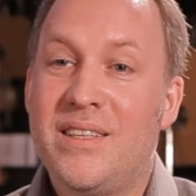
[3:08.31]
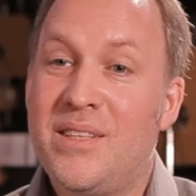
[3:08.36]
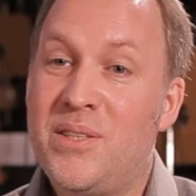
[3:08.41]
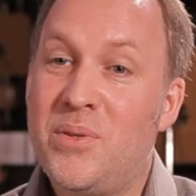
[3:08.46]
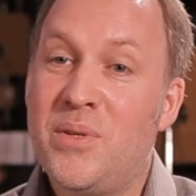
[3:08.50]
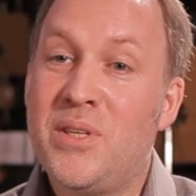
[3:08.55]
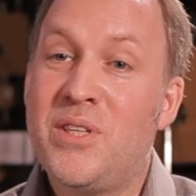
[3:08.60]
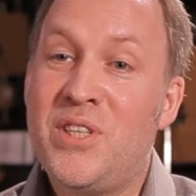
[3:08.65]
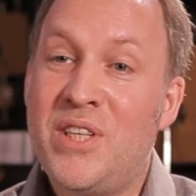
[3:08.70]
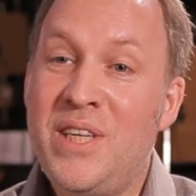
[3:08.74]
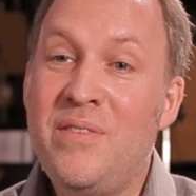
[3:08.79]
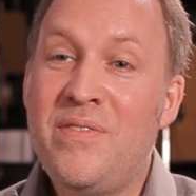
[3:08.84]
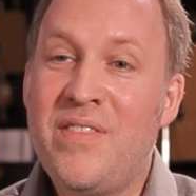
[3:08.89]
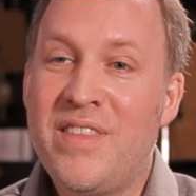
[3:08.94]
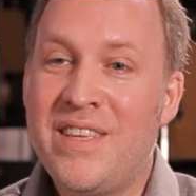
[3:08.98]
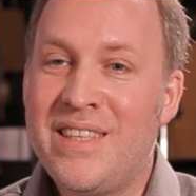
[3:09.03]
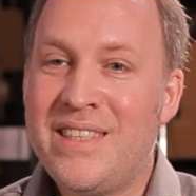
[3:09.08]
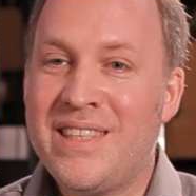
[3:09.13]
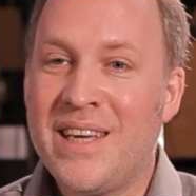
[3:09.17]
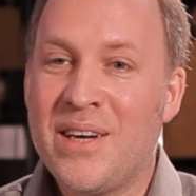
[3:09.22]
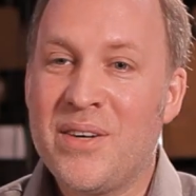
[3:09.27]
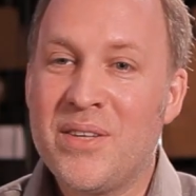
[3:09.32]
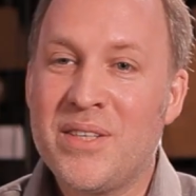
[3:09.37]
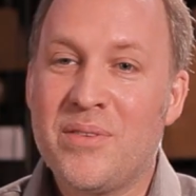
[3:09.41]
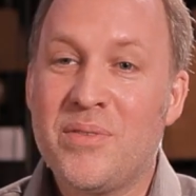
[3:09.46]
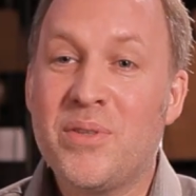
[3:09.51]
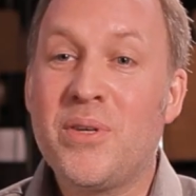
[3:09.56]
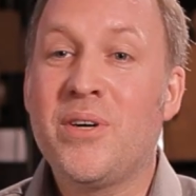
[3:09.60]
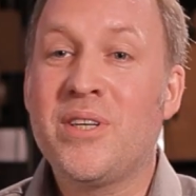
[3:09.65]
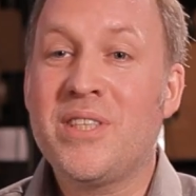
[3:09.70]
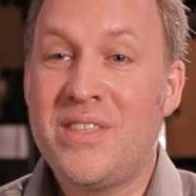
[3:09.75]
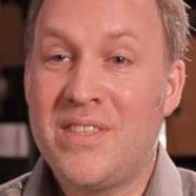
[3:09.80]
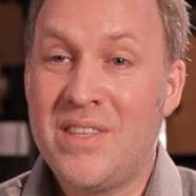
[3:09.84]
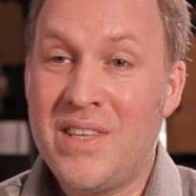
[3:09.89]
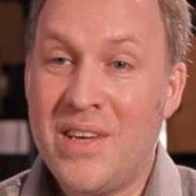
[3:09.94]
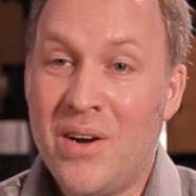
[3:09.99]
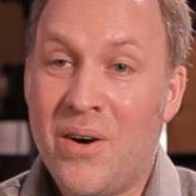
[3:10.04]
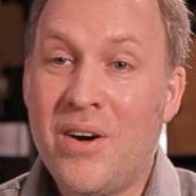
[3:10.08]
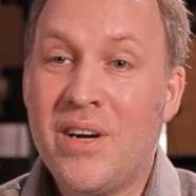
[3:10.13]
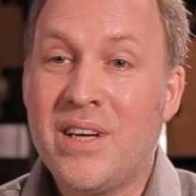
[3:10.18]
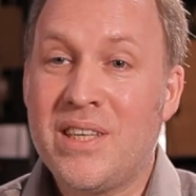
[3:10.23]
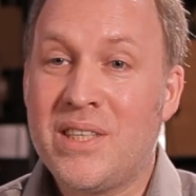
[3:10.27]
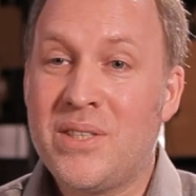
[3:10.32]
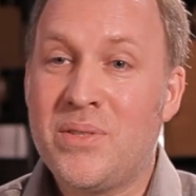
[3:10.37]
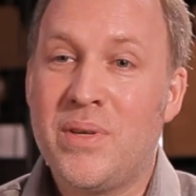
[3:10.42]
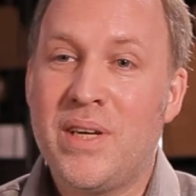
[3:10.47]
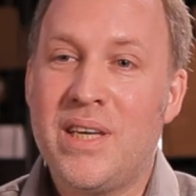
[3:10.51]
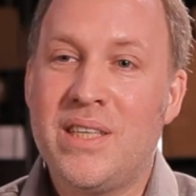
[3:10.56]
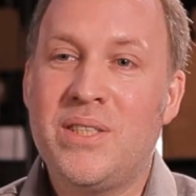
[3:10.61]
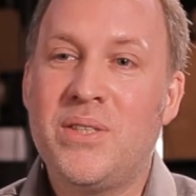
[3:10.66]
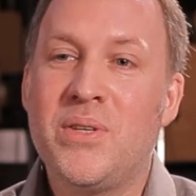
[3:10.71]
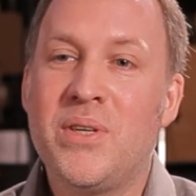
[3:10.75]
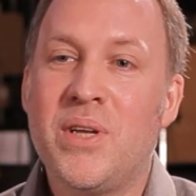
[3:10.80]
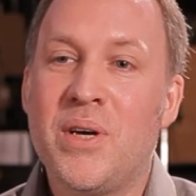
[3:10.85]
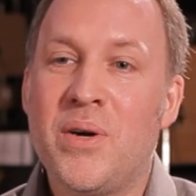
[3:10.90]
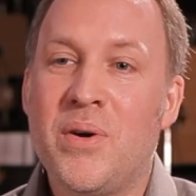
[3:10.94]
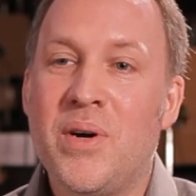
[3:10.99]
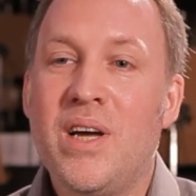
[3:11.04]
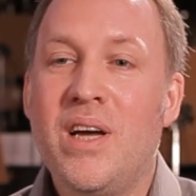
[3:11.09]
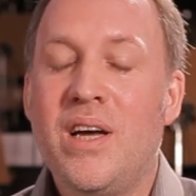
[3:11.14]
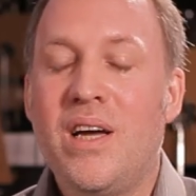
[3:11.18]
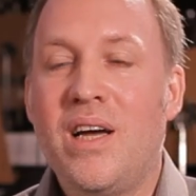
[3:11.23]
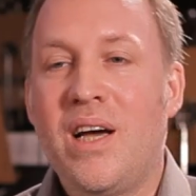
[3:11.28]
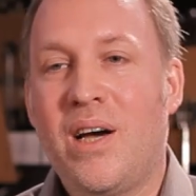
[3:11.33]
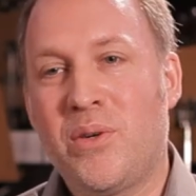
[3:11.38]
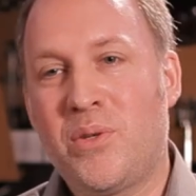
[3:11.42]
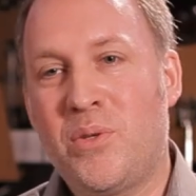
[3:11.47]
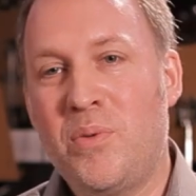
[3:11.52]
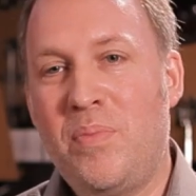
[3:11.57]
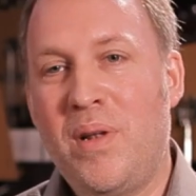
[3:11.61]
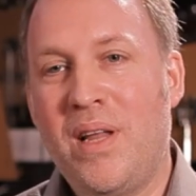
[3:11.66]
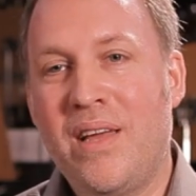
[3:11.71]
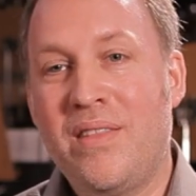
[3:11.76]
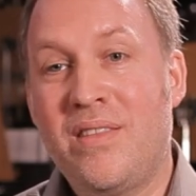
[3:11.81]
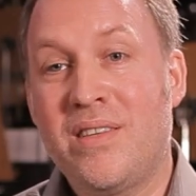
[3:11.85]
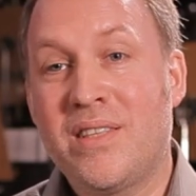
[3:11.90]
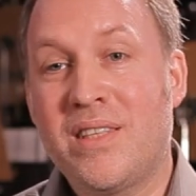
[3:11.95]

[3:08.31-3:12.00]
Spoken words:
To achieve this sound, of course, the orchestra has to know how to play